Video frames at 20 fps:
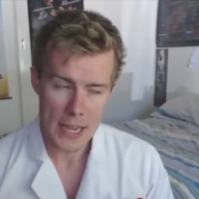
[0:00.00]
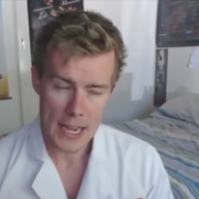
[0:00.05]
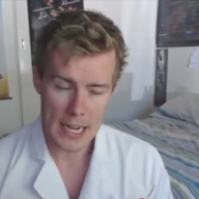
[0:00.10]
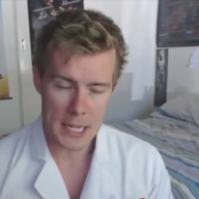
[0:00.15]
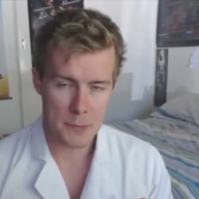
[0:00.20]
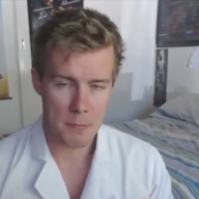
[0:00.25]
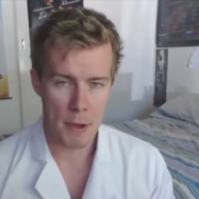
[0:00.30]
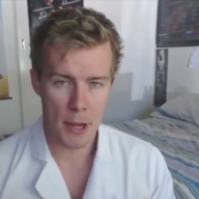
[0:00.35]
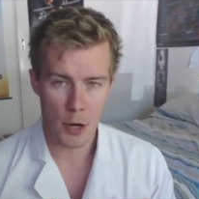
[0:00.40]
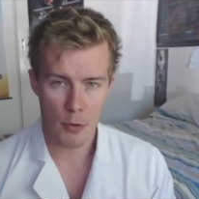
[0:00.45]

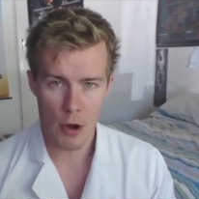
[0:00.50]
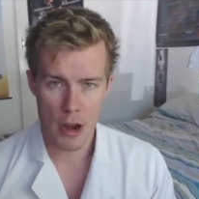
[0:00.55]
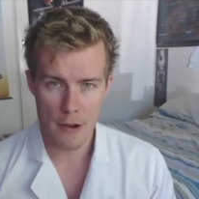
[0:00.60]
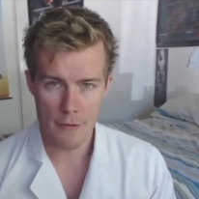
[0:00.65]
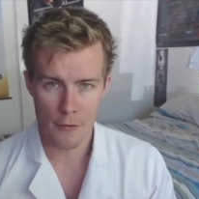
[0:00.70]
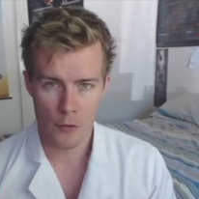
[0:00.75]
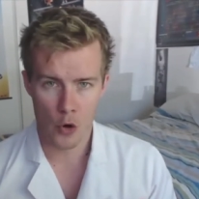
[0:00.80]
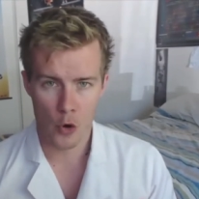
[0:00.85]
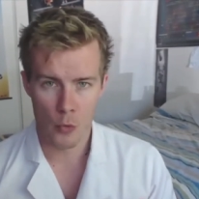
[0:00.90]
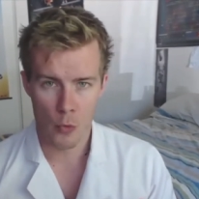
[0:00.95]
It's been
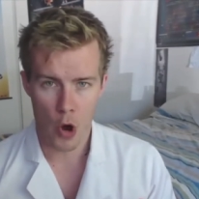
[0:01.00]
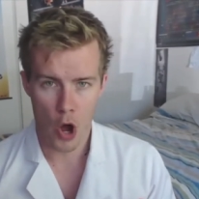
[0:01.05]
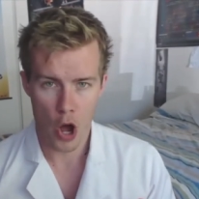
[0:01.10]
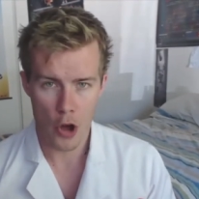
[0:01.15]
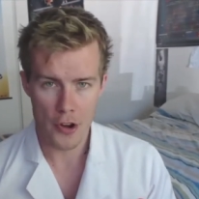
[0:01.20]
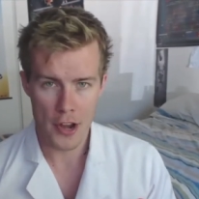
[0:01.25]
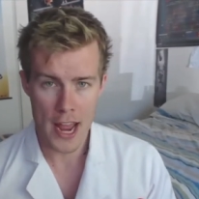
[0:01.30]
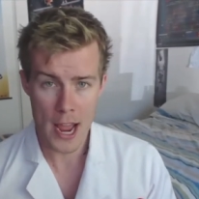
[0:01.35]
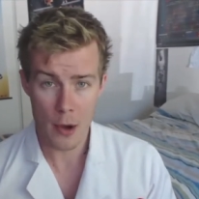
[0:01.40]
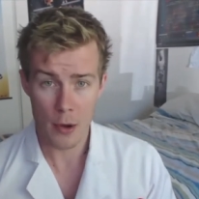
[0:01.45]
around for a
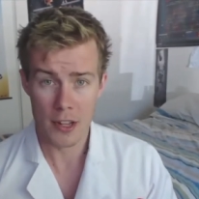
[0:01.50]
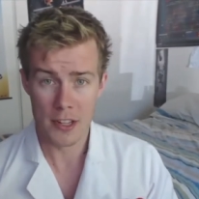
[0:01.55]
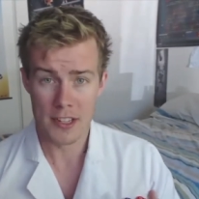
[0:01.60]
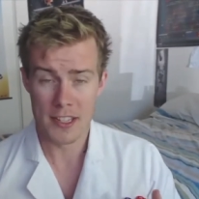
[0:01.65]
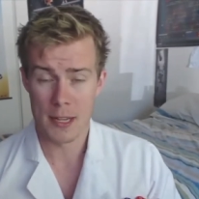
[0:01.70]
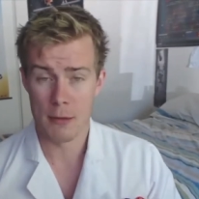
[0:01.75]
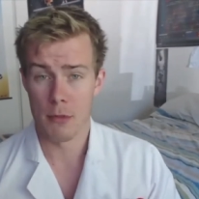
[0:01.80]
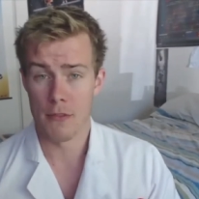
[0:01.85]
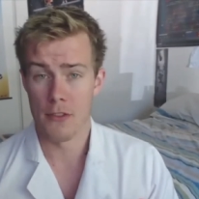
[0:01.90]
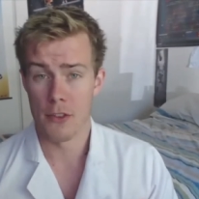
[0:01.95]
while now, and
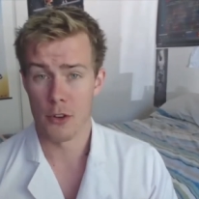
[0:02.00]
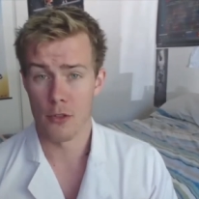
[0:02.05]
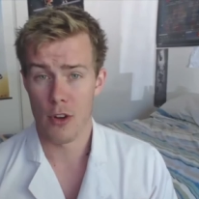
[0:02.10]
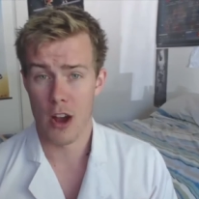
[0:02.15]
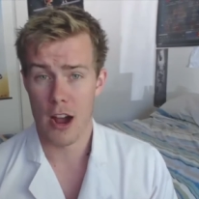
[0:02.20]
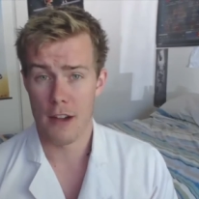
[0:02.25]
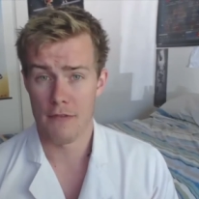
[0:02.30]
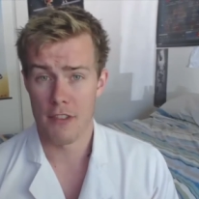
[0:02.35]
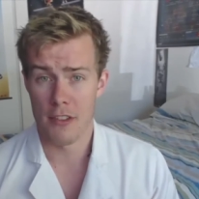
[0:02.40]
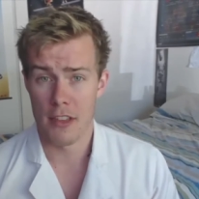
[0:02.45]
some of the
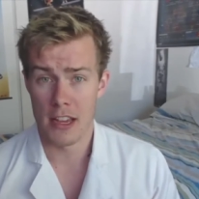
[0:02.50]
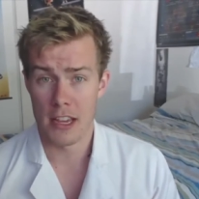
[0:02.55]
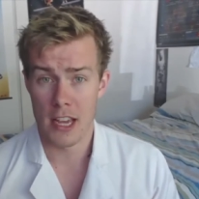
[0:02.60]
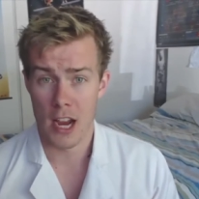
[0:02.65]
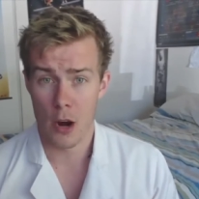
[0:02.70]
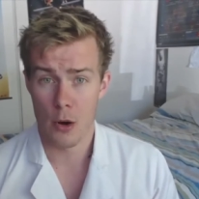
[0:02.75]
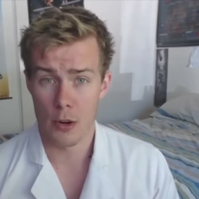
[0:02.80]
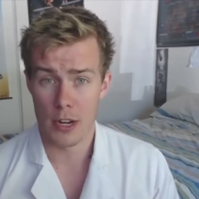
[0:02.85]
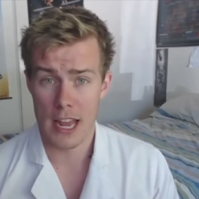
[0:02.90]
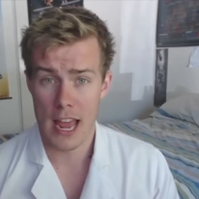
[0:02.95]
craft that they
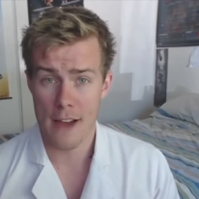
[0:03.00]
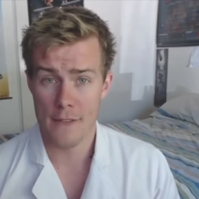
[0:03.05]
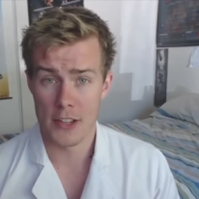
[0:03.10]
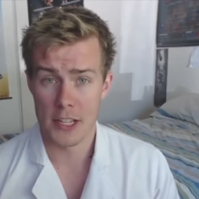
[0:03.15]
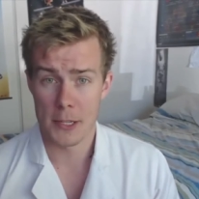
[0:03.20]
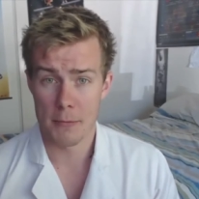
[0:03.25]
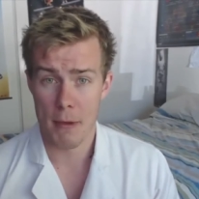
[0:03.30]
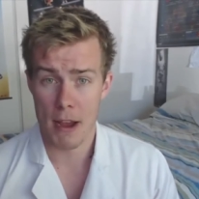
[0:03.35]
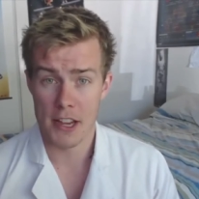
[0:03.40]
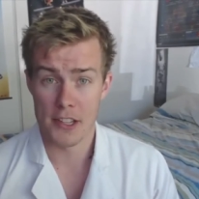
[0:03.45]
currently have
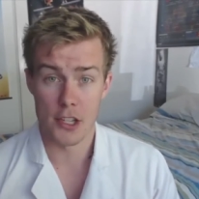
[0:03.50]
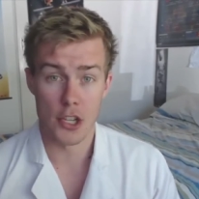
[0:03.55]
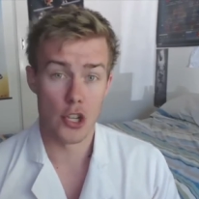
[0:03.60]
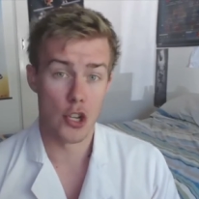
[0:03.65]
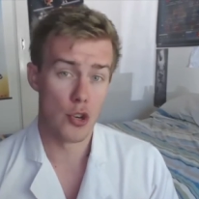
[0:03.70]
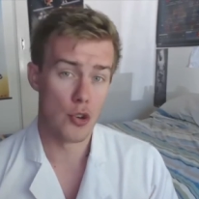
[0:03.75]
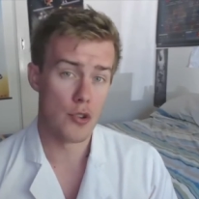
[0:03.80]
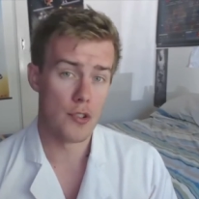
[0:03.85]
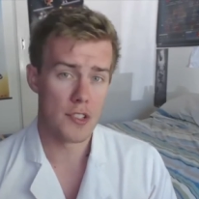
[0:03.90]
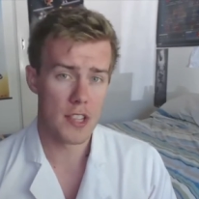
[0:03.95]
in space
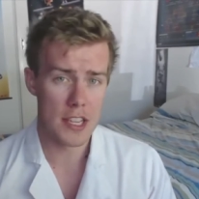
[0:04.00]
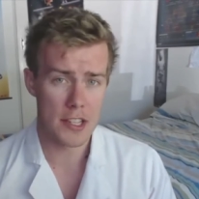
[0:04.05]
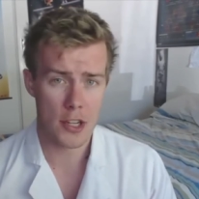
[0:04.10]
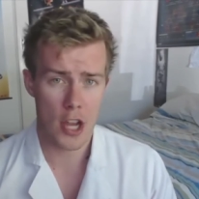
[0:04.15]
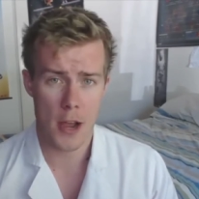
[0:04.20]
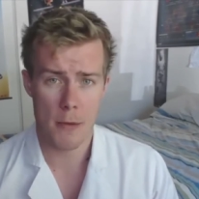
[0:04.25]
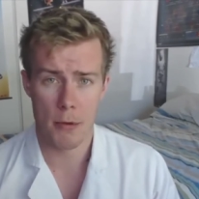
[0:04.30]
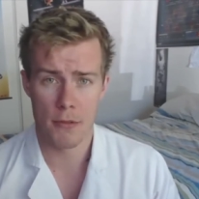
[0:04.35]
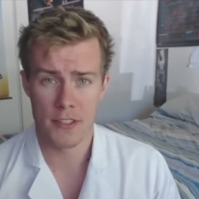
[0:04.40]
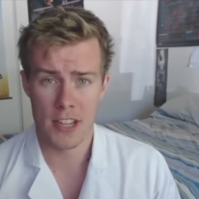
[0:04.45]
use this
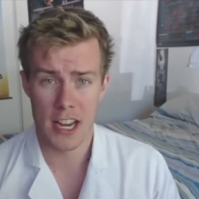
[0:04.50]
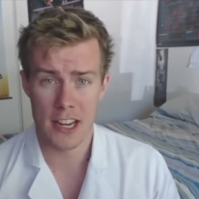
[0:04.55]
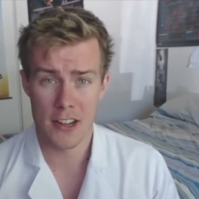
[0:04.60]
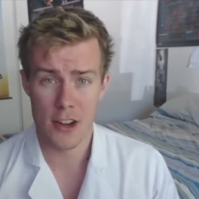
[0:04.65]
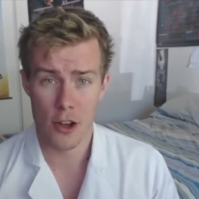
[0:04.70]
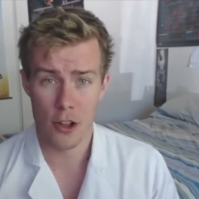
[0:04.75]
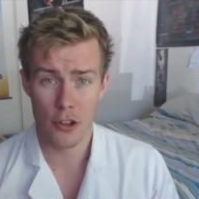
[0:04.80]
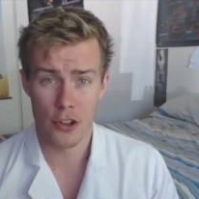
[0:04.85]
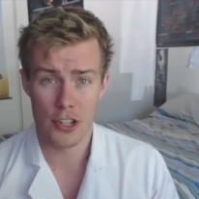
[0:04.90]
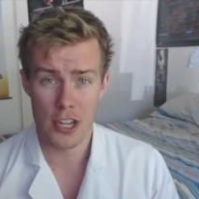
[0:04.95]
type of
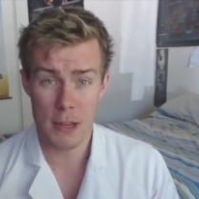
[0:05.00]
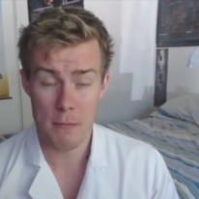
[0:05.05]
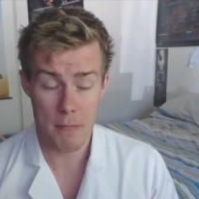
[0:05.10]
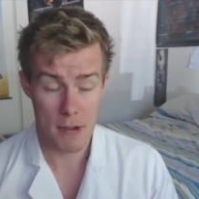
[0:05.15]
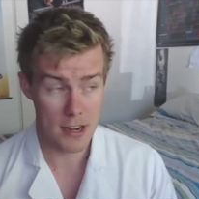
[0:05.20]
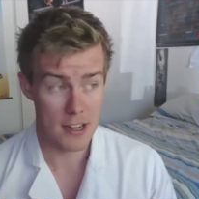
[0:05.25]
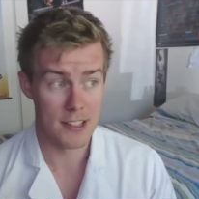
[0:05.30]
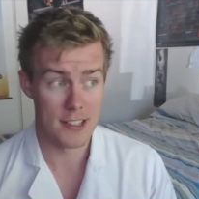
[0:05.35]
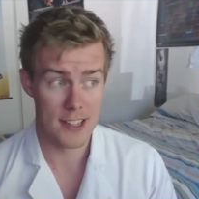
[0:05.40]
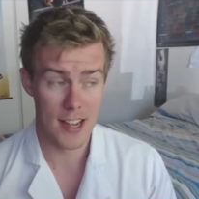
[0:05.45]
technology,
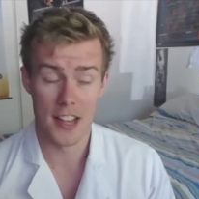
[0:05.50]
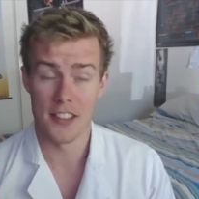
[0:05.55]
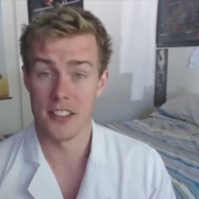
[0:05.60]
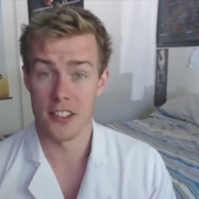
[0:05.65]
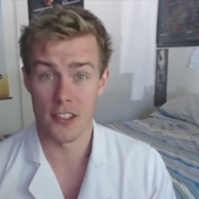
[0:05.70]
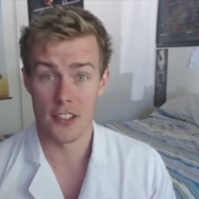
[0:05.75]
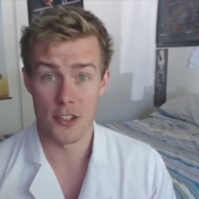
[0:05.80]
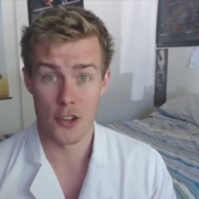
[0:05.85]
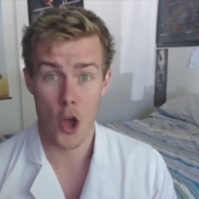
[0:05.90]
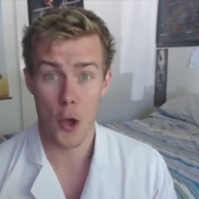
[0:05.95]
but it
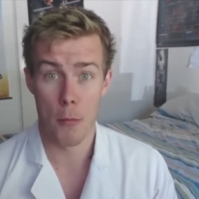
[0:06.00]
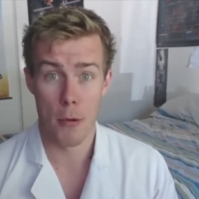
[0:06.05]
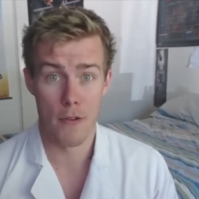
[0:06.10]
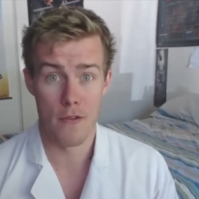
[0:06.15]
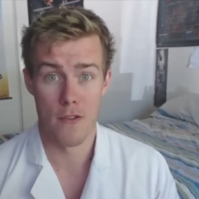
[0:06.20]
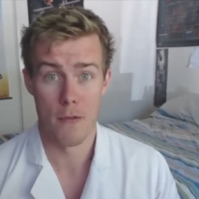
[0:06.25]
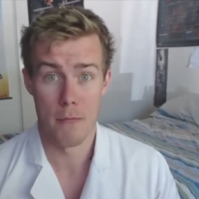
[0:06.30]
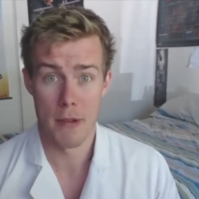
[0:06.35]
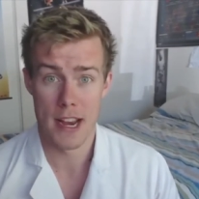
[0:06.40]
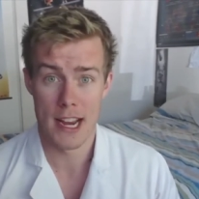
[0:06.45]
doesn't stop
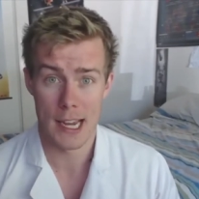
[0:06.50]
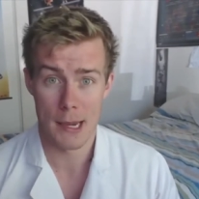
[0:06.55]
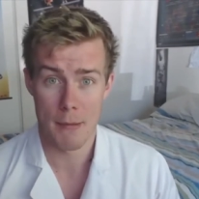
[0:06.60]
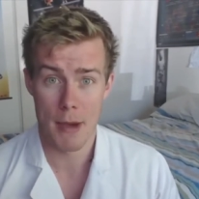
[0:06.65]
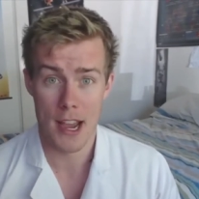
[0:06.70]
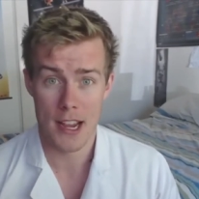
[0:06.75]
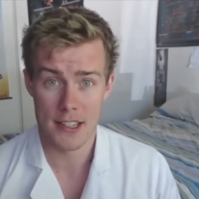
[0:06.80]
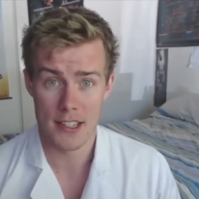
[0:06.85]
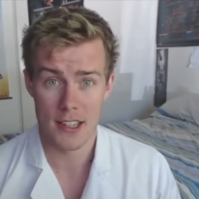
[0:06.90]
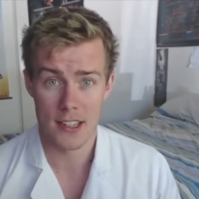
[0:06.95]
it from being
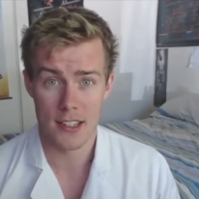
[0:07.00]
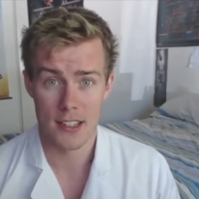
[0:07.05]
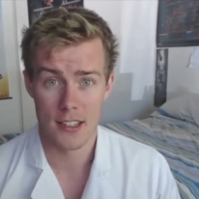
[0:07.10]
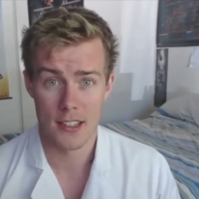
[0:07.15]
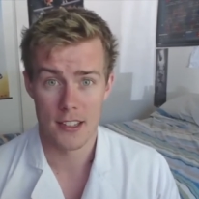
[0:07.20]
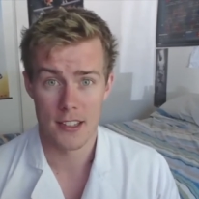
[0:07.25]
amazing.